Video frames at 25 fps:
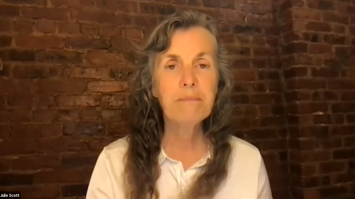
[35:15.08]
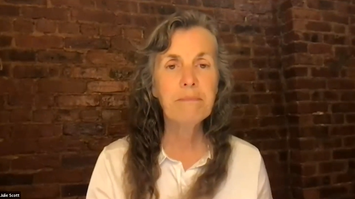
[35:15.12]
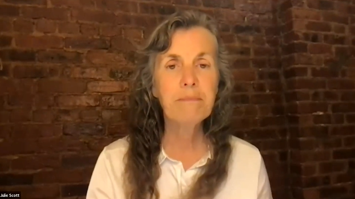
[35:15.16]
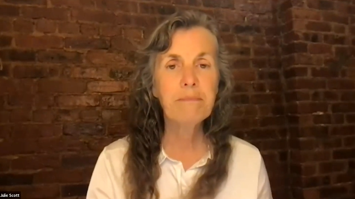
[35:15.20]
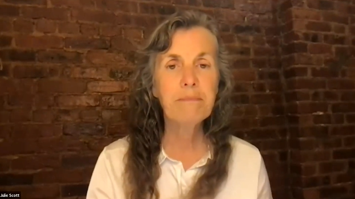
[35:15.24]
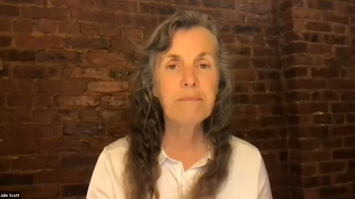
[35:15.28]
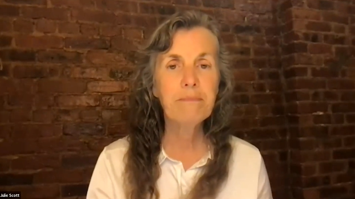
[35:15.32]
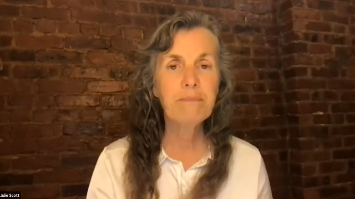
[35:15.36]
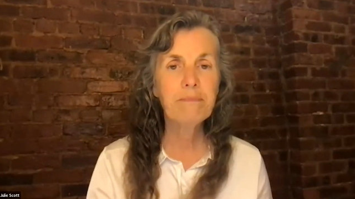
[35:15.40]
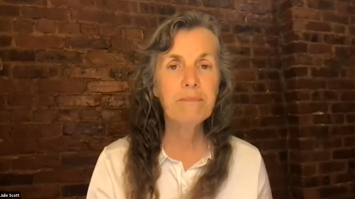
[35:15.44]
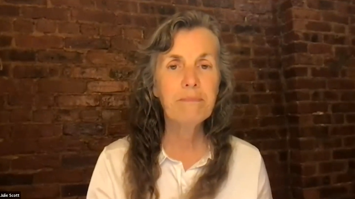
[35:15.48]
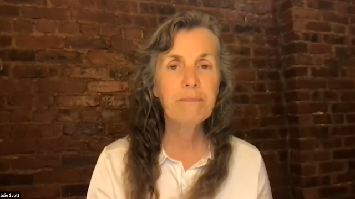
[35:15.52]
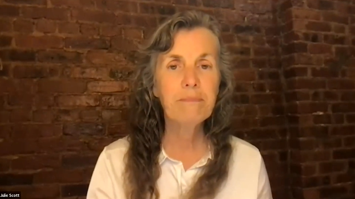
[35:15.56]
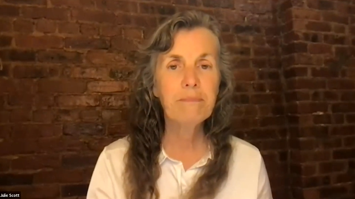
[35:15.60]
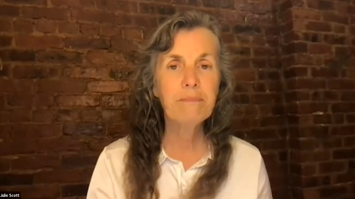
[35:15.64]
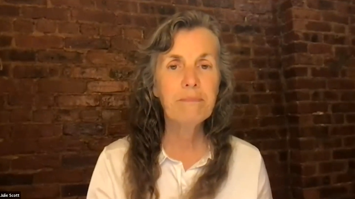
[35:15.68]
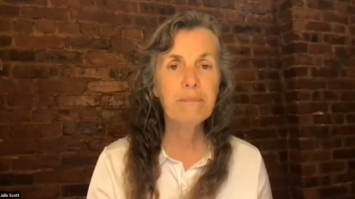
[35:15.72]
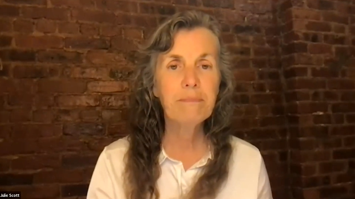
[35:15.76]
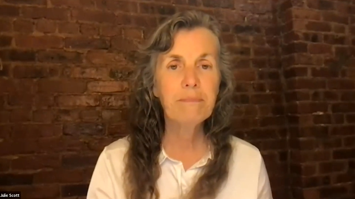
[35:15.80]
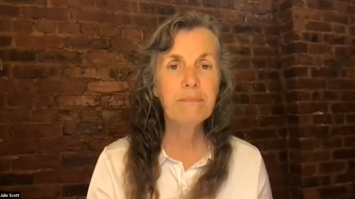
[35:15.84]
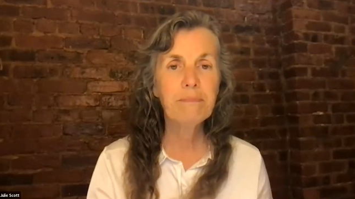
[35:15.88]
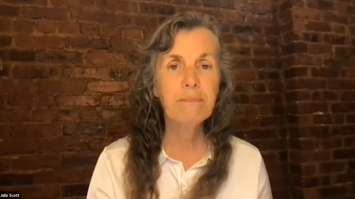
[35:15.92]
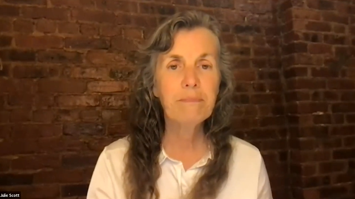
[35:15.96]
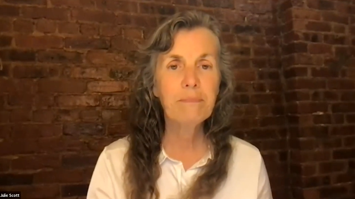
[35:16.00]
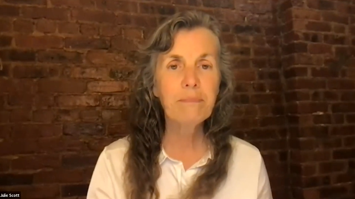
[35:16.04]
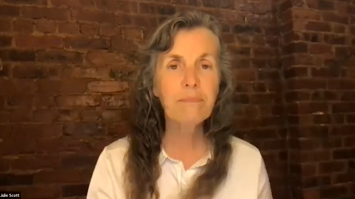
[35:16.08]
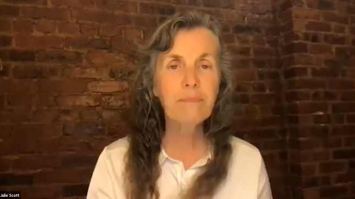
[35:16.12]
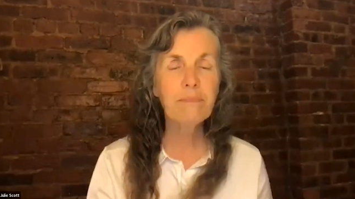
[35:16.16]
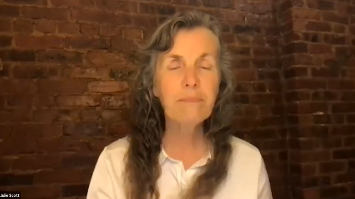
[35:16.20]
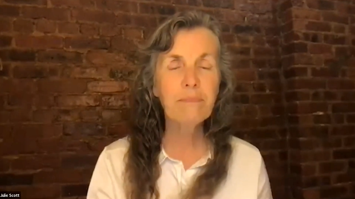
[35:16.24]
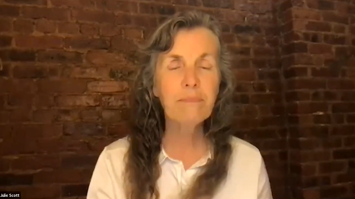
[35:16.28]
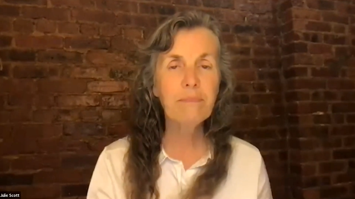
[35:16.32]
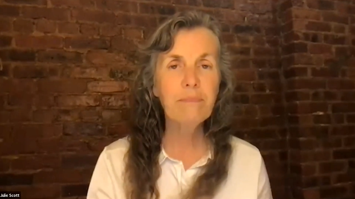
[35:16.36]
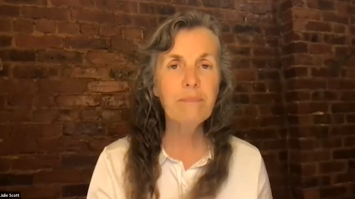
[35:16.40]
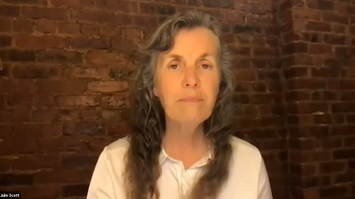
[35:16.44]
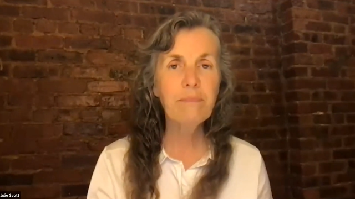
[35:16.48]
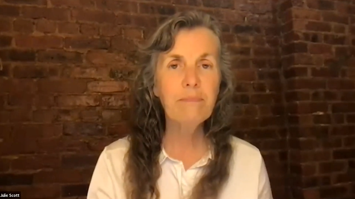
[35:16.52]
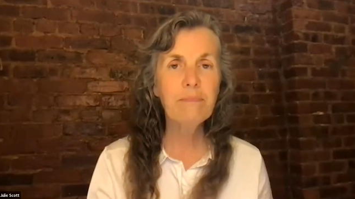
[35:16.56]

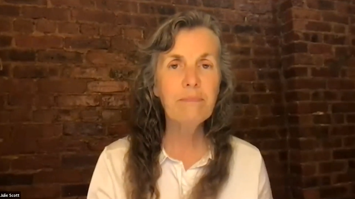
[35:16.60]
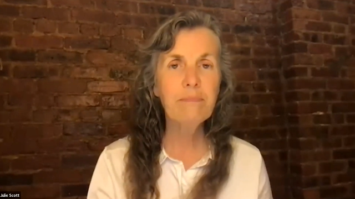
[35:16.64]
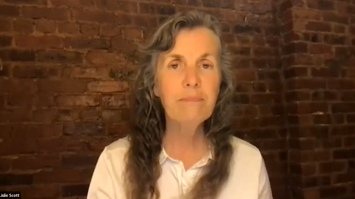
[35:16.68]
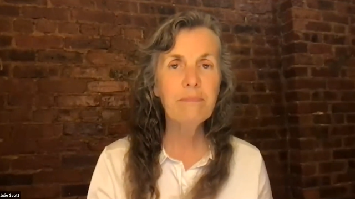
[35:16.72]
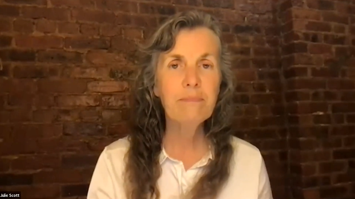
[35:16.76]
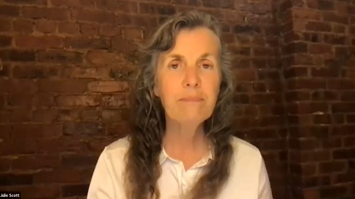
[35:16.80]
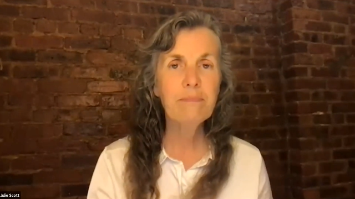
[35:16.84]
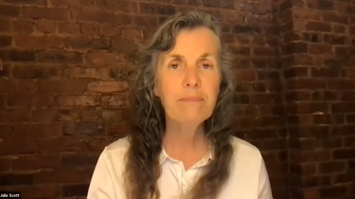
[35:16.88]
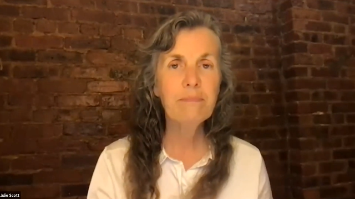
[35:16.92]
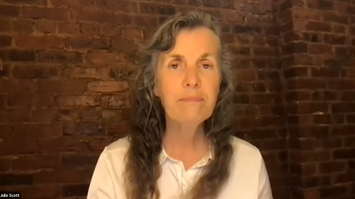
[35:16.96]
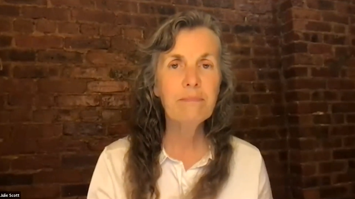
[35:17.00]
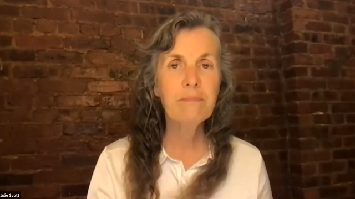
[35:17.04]
No one is speaking in this clip.